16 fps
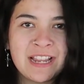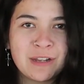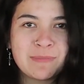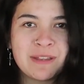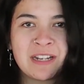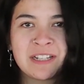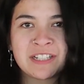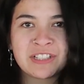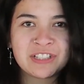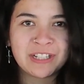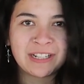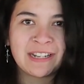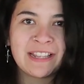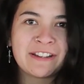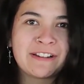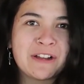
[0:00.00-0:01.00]
I managed to
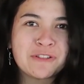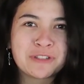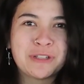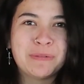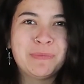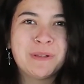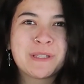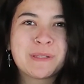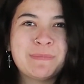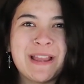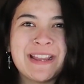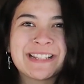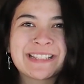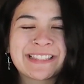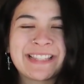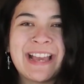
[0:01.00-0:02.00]
clear out some
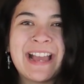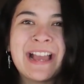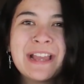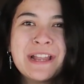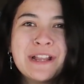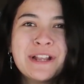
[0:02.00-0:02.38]
space there.